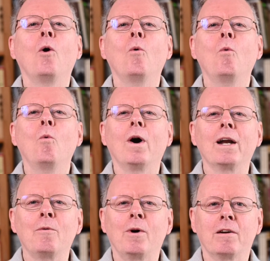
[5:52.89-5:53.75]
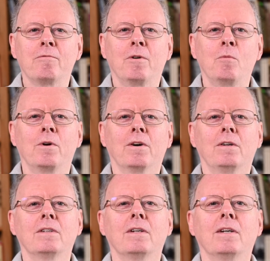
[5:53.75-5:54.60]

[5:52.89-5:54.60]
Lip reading: What a Wonderful World.